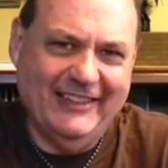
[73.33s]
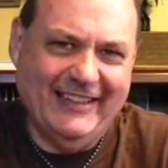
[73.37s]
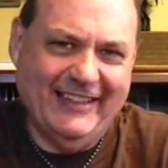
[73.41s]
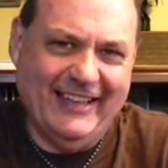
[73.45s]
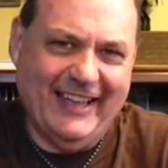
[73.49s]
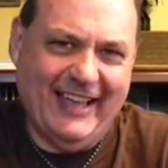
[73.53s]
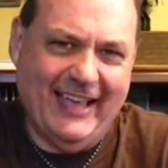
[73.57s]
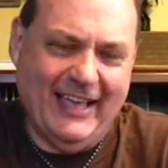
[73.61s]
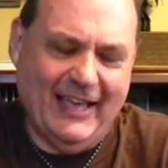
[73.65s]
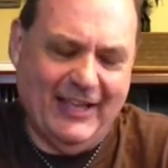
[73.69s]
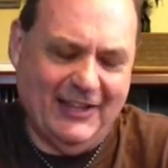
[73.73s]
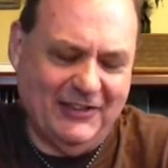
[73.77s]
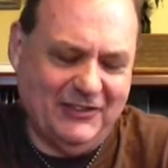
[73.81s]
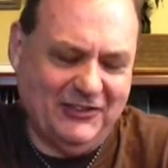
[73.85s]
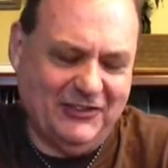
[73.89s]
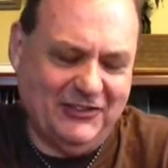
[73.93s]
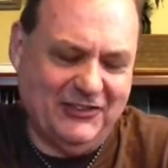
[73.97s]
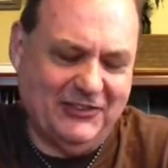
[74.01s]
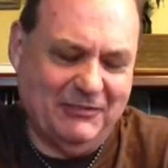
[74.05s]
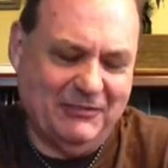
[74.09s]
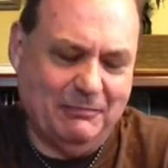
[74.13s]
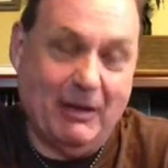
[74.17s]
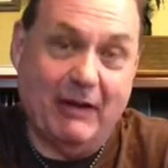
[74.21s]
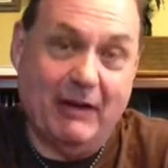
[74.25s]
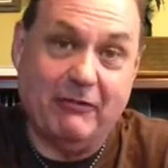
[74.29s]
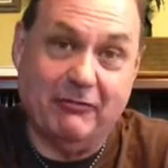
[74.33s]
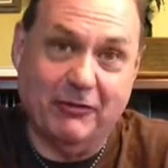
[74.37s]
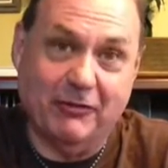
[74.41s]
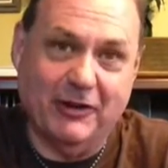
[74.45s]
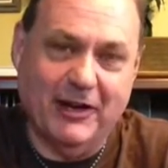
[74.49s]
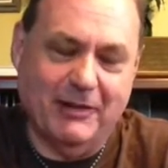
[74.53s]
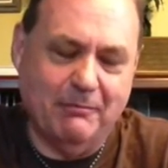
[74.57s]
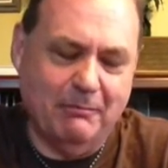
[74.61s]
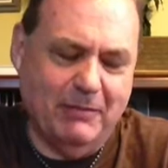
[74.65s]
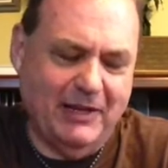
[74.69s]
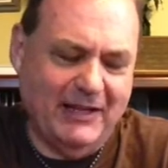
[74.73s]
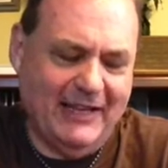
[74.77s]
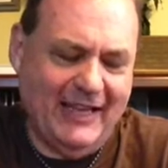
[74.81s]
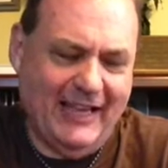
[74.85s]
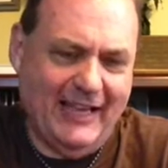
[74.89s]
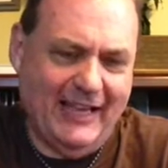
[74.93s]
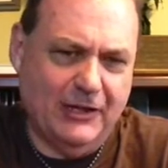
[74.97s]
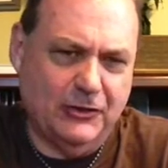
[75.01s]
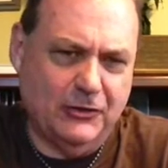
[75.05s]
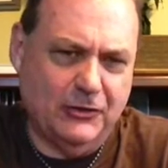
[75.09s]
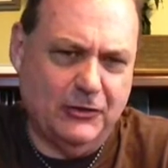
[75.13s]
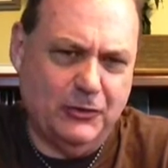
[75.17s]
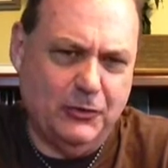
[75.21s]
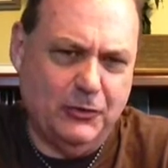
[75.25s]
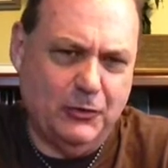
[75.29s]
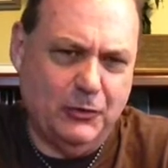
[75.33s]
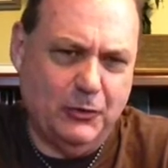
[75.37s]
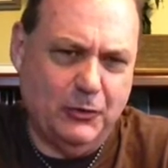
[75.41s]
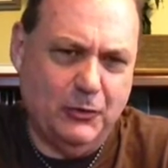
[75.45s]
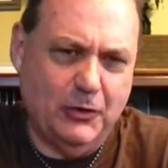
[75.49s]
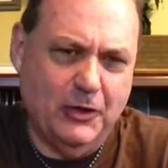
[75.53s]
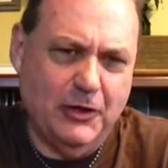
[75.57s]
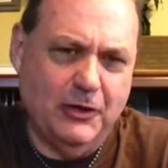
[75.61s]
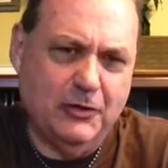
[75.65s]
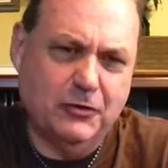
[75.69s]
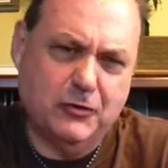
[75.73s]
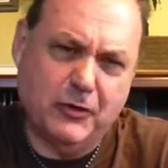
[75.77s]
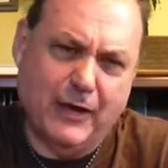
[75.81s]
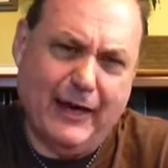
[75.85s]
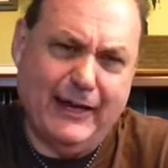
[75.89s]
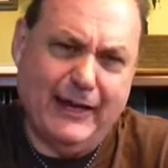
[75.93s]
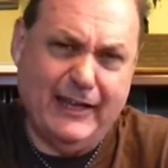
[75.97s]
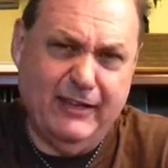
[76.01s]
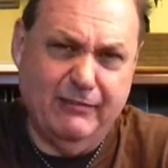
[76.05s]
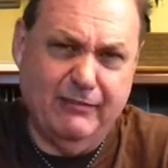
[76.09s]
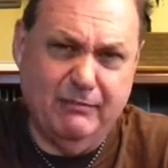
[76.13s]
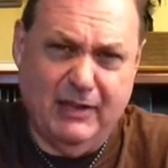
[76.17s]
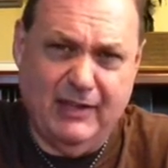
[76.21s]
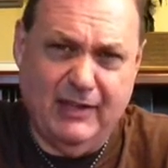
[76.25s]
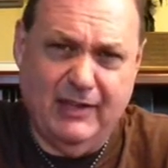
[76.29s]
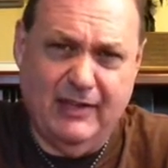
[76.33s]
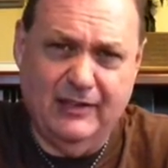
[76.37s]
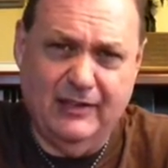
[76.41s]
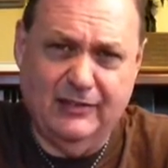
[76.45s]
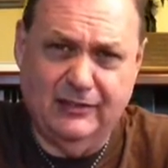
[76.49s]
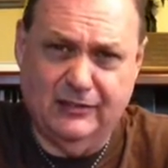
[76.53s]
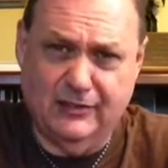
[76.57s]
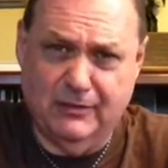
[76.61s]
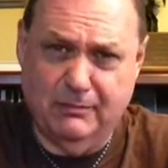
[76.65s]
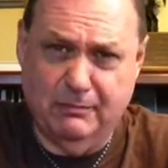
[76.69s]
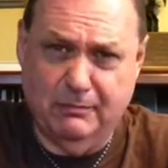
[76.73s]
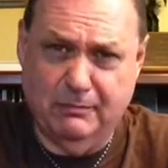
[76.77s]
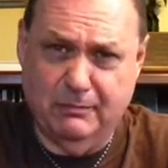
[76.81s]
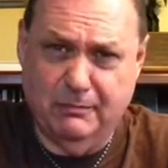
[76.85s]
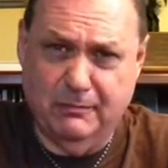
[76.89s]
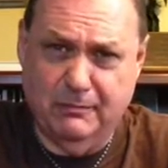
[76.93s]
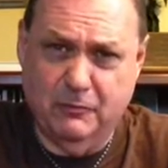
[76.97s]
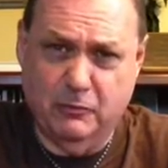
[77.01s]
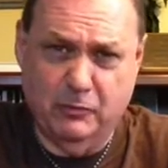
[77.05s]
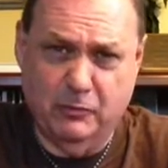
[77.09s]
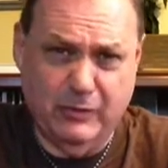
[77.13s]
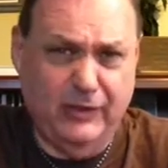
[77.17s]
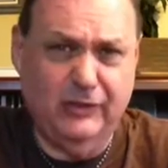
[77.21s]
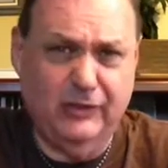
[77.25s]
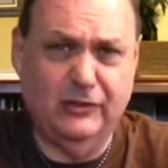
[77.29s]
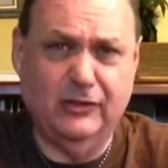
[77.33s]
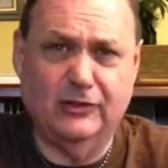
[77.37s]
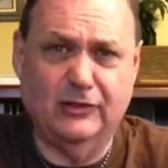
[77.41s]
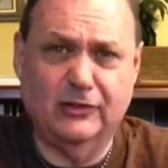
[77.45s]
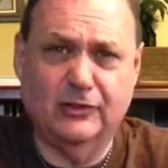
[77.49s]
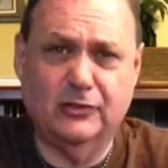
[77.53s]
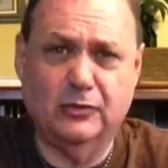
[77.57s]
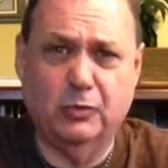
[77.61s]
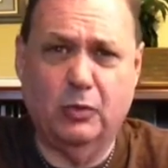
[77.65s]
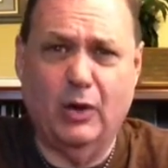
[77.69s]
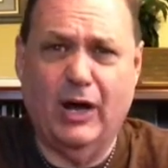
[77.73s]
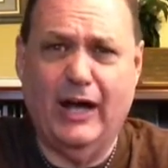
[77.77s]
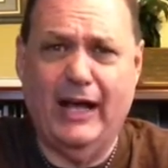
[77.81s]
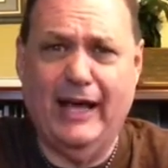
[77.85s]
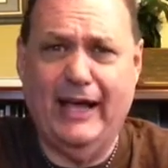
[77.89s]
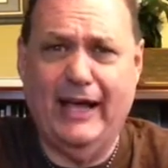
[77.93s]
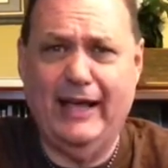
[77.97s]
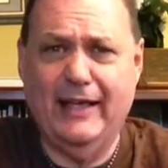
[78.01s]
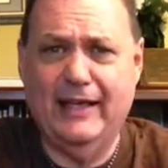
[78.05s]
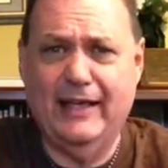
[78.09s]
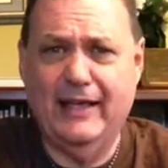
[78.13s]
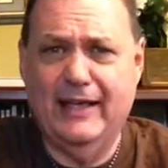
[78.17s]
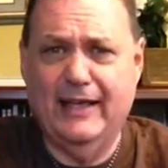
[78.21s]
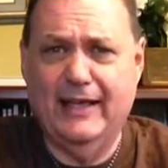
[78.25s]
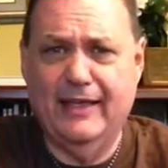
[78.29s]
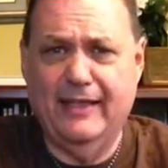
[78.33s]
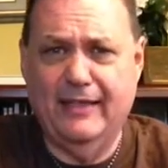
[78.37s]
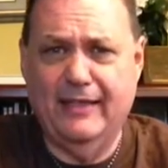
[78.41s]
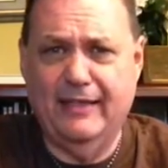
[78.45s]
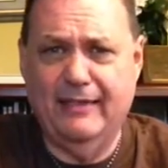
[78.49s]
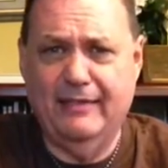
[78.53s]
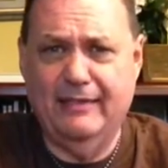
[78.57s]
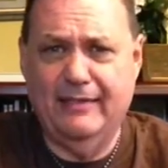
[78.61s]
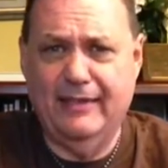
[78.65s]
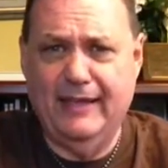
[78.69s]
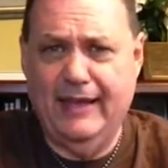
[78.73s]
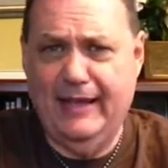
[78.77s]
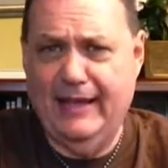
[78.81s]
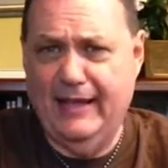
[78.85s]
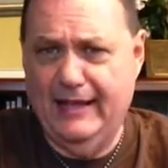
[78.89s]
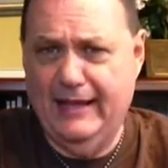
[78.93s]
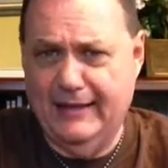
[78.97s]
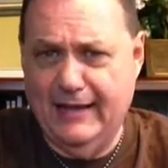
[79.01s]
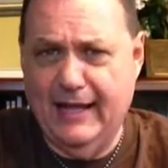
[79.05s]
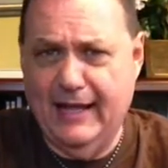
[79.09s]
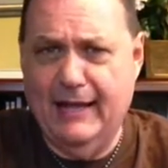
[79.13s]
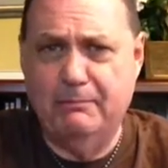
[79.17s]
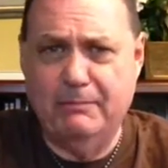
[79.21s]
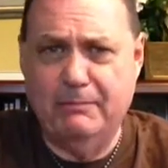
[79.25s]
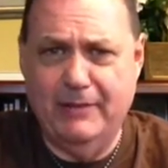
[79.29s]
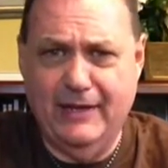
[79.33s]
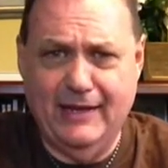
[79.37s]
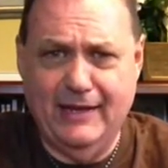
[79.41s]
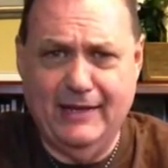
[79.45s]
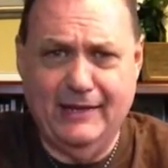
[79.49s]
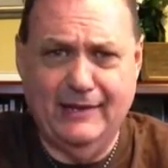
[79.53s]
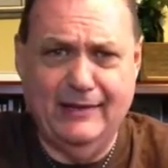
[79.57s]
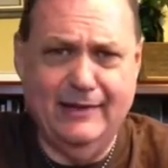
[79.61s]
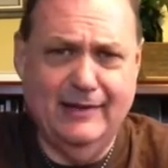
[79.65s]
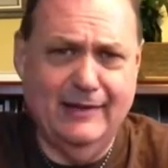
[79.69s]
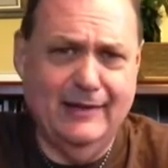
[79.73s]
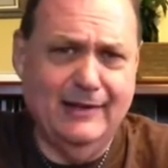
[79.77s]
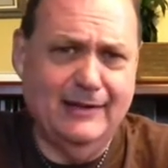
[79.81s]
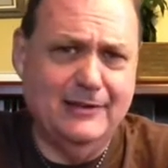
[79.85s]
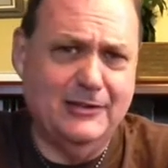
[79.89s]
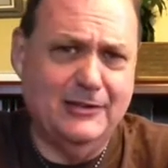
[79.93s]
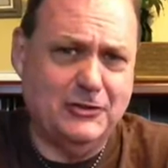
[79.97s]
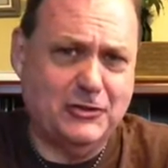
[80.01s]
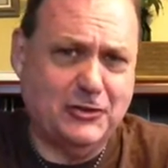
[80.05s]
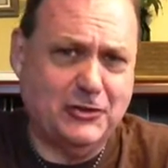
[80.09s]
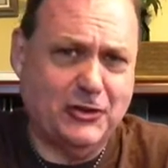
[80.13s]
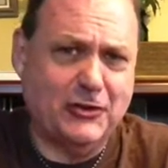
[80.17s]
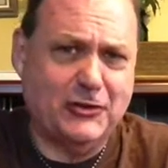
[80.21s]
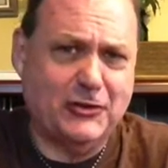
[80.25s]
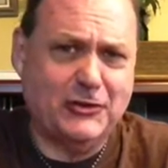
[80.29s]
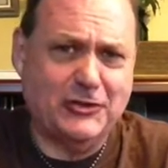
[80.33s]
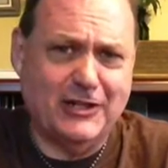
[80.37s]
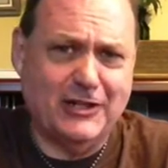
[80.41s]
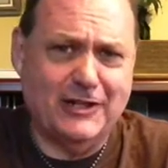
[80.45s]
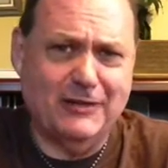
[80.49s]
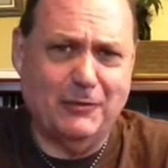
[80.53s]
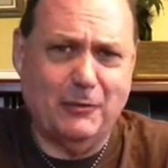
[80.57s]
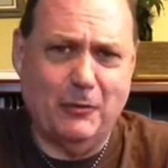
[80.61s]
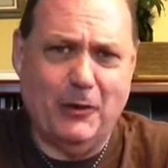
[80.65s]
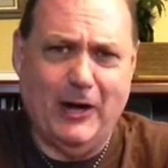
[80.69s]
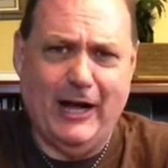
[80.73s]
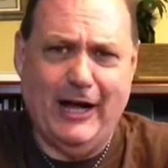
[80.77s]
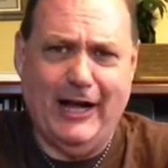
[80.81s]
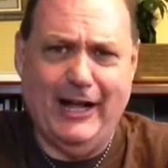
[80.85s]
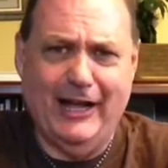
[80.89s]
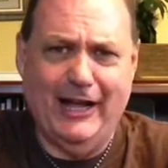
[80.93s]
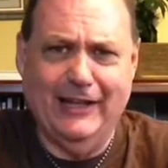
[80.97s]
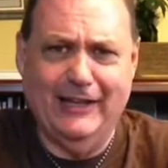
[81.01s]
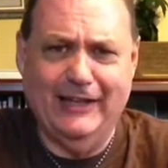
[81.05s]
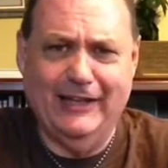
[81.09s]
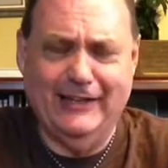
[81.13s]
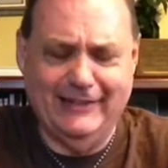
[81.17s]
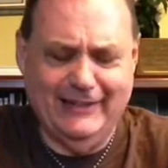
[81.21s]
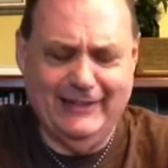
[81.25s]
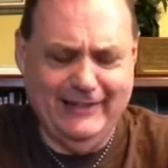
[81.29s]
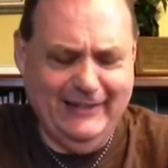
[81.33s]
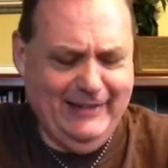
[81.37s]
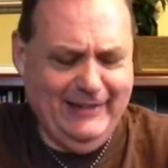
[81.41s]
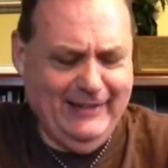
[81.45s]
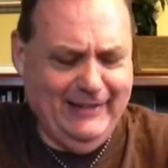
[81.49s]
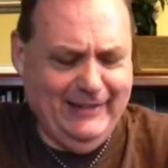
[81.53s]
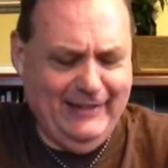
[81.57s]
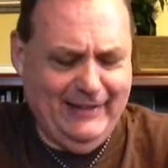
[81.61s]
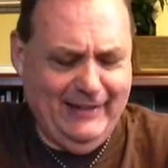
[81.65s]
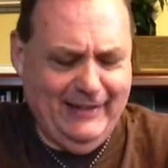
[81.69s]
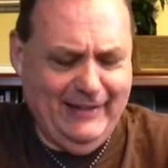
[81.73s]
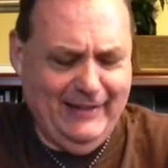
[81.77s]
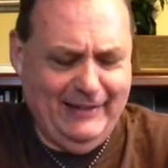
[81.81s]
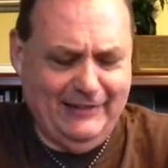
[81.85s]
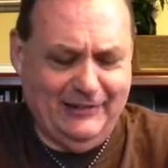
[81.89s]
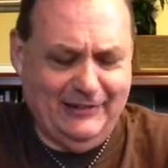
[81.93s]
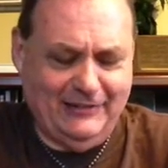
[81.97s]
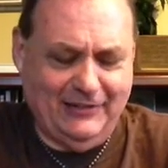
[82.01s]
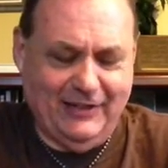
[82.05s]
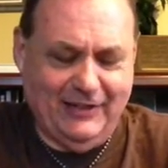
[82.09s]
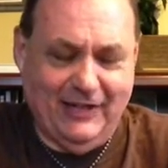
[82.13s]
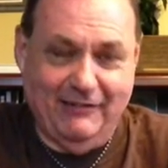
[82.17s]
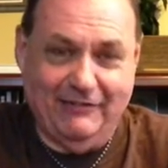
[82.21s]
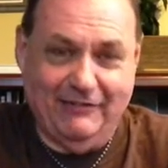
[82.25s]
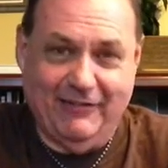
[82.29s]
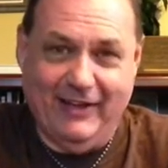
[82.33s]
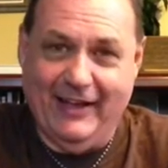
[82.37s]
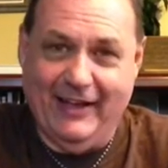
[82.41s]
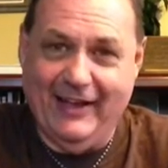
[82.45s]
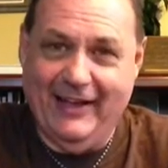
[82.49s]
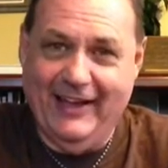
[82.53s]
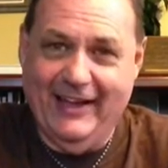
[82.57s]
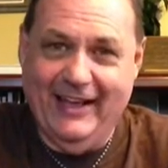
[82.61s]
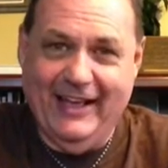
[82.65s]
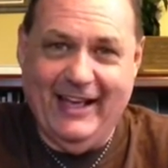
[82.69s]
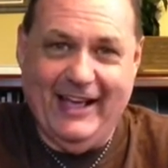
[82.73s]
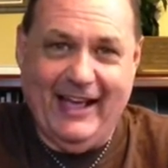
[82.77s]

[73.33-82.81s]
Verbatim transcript: As my friend began to try to give me some reasons why uh, they had not been to church in a while, and uh, stuff, I,